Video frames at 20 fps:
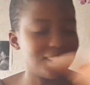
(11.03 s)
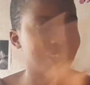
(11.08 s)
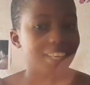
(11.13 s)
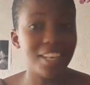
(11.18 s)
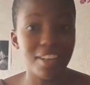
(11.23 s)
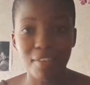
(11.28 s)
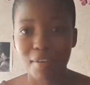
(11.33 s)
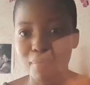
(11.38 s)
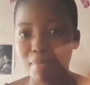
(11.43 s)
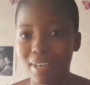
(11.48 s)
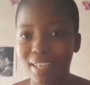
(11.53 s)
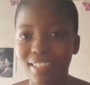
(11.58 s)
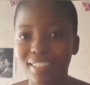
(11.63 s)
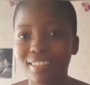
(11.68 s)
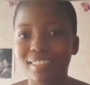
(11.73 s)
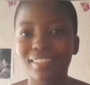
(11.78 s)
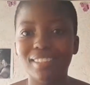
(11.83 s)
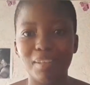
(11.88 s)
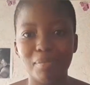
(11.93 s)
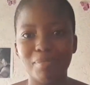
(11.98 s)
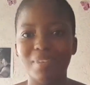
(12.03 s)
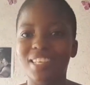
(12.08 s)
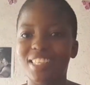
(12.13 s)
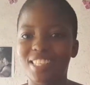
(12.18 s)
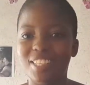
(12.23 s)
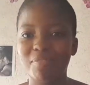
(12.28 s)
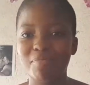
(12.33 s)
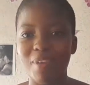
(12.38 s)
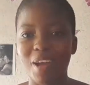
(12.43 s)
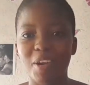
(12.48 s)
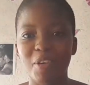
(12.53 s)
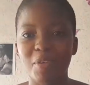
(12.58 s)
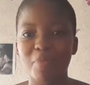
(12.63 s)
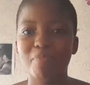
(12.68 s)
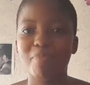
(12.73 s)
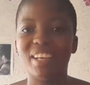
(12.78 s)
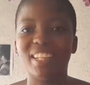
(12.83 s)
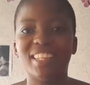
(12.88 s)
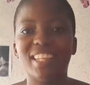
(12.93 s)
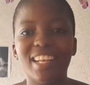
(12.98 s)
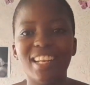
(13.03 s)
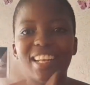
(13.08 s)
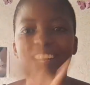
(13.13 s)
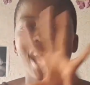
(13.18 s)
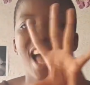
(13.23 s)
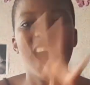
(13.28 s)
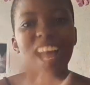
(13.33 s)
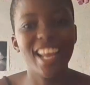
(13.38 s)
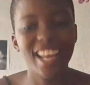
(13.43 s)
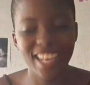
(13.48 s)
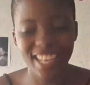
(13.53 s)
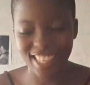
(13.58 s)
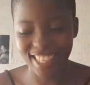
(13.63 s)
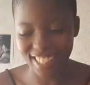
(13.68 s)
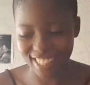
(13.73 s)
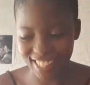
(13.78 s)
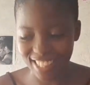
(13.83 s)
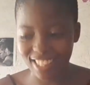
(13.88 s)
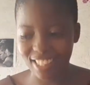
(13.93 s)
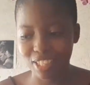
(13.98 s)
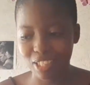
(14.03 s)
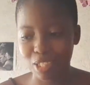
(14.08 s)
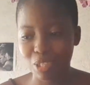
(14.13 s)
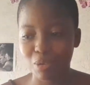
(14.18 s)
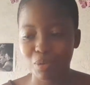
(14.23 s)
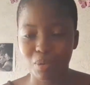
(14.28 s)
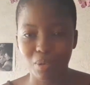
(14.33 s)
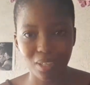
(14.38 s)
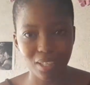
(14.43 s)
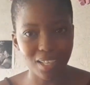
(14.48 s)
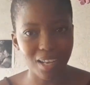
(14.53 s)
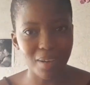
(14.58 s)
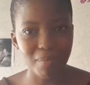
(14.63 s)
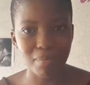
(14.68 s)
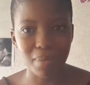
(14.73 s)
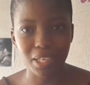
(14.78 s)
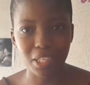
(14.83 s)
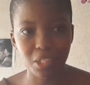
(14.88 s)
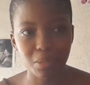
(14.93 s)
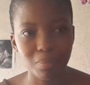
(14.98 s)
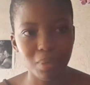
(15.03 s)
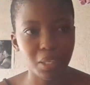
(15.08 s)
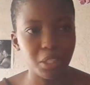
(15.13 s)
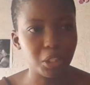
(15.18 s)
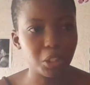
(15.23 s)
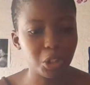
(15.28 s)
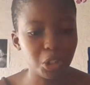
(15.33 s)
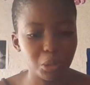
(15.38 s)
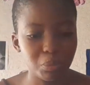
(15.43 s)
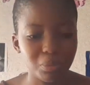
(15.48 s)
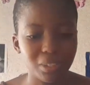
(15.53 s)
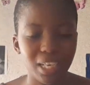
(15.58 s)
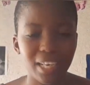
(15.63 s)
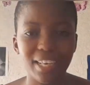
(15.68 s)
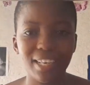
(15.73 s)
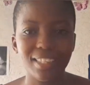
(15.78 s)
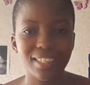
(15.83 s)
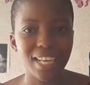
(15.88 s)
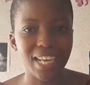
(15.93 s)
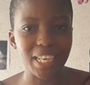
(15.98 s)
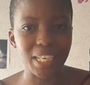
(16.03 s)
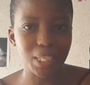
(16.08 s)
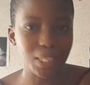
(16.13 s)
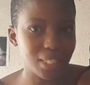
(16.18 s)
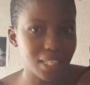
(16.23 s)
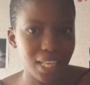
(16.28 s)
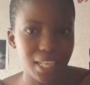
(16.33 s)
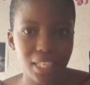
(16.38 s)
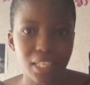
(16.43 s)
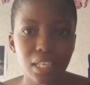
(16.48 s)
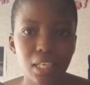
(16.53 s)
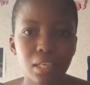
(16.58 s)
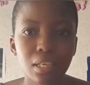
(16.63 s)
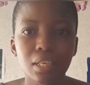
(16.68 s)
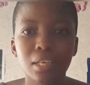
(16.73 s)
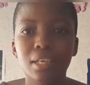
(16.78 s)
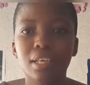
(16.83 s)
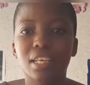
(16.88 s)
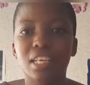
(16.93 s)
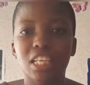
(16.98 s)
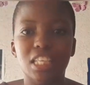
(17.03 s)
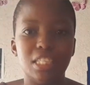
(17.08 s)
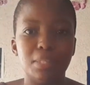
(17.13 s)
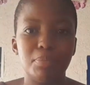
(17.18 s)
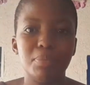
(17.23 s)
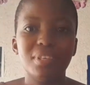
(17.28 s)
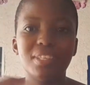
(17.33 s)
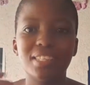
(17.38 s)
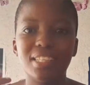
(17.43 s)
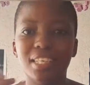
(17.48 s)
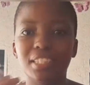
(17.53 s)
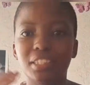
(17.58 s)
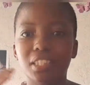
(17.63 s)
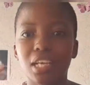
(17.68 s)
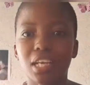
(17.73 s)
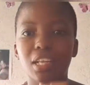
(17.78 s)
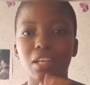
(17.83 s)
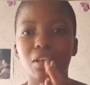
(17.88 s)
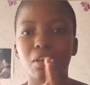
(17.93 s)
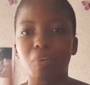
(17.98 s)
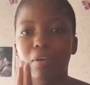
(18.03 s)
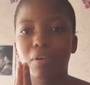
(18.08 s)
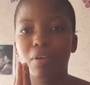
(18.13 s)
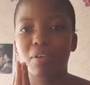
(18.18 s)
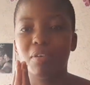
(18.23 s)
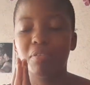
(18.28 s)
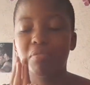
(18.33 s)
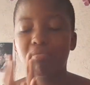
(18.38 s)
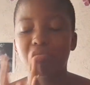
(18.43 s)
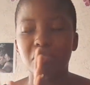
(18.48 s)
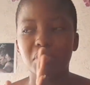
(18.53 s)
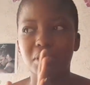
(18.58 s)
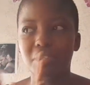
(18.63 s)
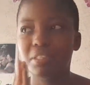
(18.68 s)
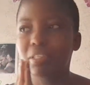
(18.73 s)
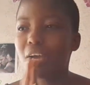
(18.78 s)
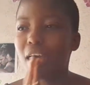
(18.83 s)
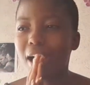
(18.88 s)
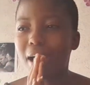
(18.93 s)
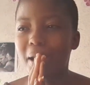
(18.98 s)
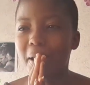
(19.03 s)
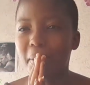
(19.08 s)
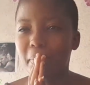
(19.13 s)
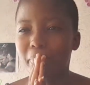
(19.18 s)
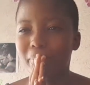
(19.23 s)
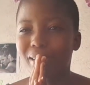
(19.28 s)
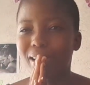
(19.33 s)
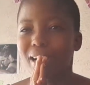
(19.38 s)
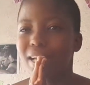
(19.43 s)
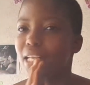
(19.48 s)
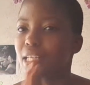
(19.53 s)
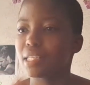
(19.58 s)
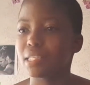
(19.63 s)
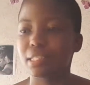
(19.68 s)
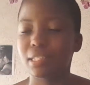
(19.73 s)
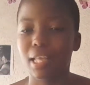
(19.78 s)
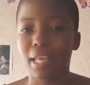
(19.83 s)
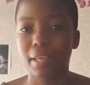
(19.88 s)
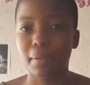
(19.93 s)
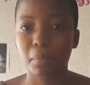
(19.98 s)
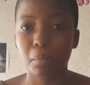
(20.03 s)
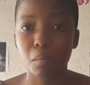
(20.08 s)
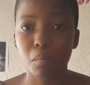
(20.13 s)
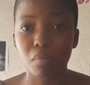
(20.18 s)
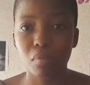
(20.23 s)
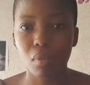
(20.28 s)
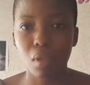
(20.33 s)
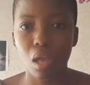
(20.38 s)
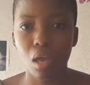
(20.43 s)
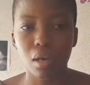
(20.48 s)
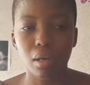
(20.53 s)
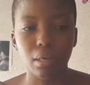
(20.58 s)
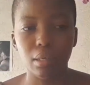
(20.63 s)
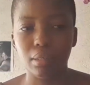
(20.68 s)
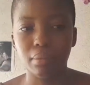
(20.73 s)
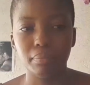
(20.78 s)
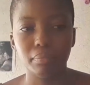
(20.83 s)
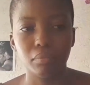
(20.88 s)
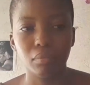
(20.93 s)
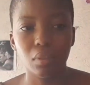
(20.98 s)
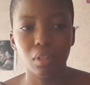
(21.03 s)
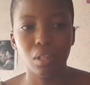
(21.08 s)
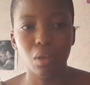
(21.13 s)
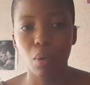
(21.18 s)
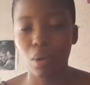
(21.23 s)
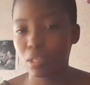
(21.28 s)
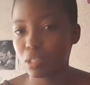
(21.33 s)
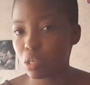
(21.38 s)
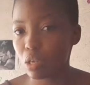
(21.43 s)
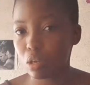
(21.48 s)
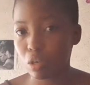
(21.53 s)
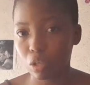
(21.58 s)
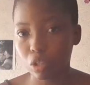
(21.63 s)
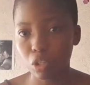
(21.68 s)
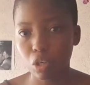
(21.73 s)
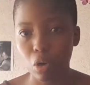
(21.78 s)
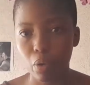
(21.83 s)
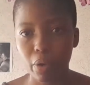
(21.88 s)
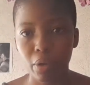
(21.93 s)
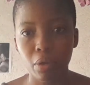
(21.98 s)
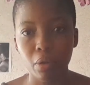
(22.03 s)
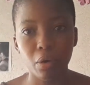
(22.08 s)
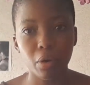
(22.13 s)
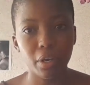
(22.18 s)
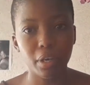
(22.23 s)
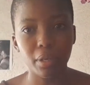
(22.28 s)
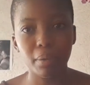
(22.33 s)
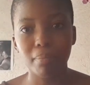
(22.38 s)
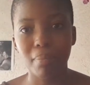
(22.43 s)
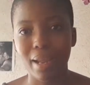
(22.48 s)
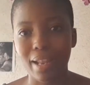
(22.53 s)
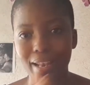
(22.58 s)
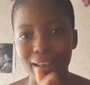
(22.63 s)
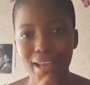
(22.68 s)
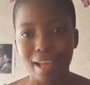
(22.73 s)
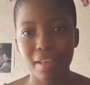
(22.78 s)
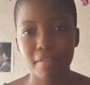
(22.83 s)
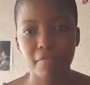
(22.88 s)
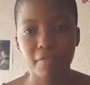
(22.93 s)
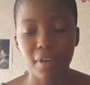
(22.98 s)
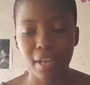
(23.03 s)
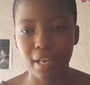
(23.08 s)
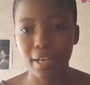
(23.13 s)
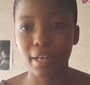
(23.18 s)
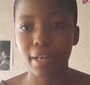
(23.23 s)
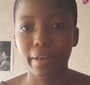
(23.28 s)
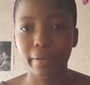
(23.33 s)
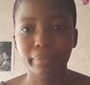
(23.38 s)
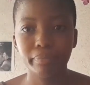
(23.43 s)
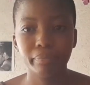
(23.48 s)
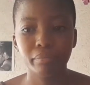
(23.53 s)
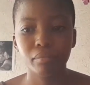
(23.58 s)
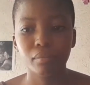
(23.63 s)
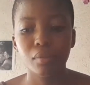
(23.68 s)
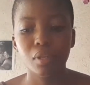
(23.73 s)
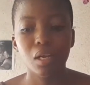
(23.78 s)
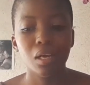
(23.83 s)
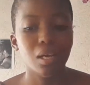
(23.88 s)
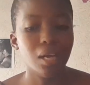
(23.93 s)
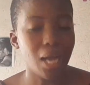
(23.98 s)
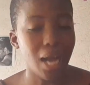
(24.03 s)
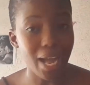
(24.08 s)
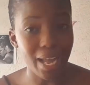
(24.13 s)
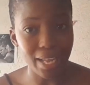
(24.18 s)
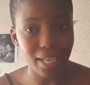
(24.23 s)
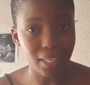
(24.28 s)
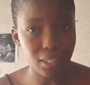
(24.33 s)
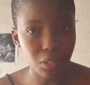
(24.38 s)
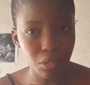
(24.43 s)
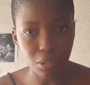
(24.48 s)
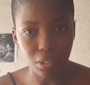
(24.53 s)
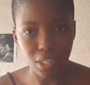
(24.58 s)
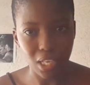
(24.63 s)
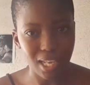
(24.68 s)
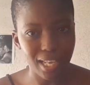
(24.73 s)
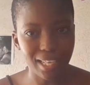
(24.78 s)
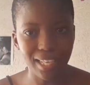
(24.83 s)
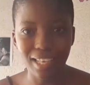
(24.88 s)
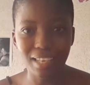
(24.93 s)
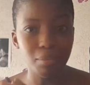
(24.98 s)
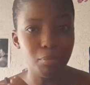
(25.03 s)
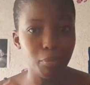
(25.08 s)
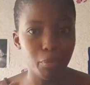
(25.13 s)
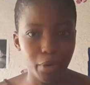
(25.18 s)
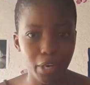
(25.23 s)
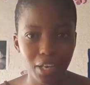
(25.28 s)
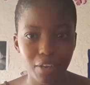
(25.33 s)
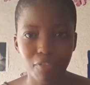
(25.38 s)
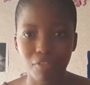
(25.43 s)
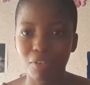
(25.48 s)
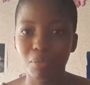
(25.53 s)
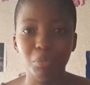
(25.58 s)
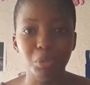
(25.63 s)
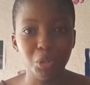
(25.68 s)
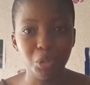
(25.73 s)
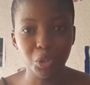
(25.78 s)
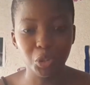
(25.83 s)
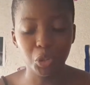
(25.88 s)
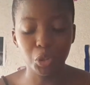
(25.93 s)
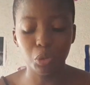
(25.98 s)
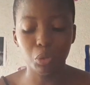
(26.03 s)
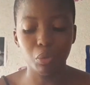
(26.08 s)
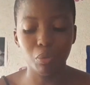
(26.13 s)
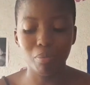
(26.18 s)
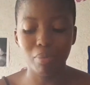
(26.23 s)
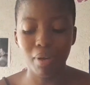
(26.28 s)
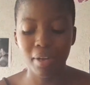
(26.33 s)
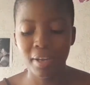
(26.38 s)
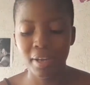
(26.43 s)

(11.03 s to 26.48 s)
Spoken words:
Never mind the mess in my room, but then hi guys and welcome back to my YouTube channel. I know that it's been such a long time, guys. Like there was a lot going on in my life and I had to take a break from YouTube.